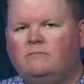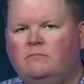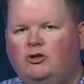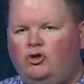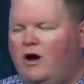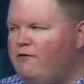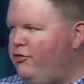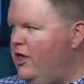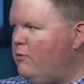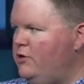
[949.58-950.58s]
Did you ever
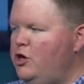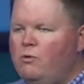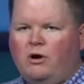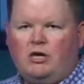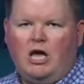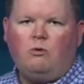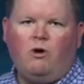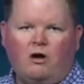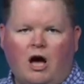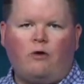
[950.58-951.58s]
think when you were a kid,
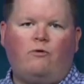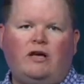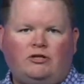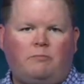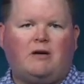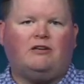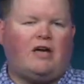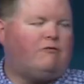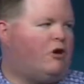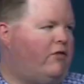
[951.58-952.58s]
well, God rested because
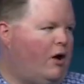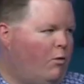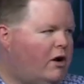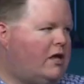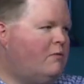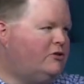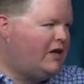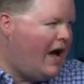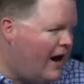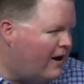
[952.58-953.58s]
after all that work, he was
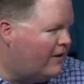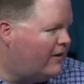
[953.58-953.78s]
tired?